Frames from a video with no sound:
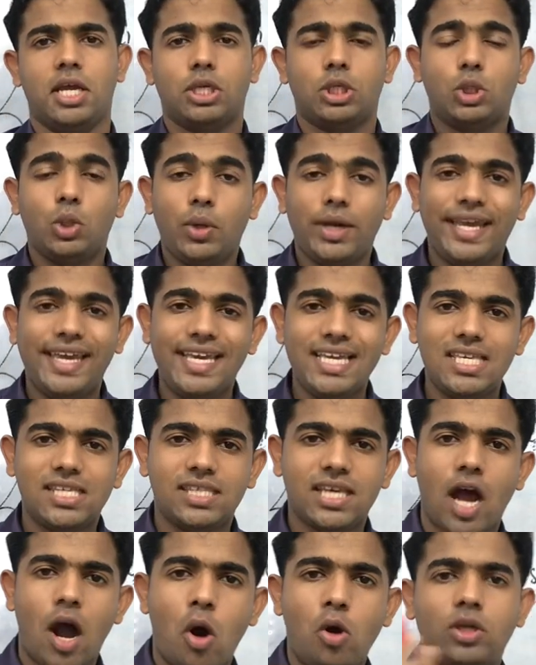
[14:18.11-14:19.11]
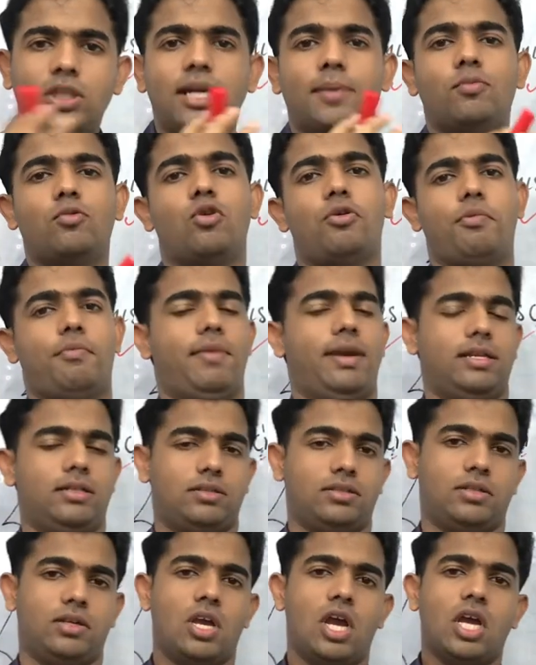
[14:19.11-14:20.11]
to ease out the
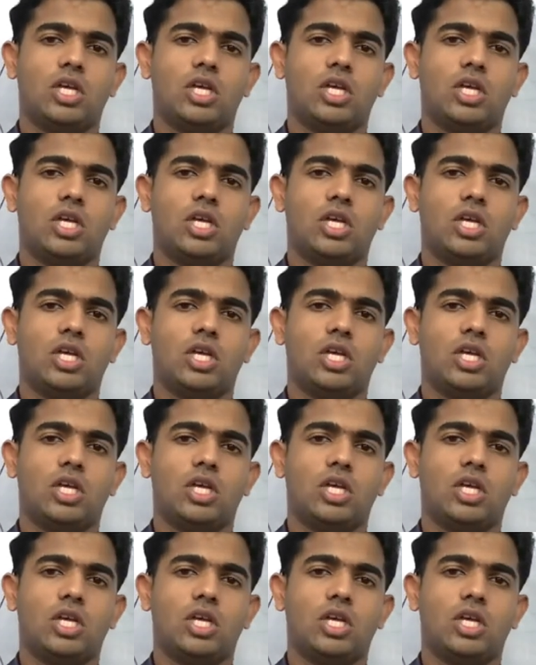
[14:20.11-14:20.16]
movements.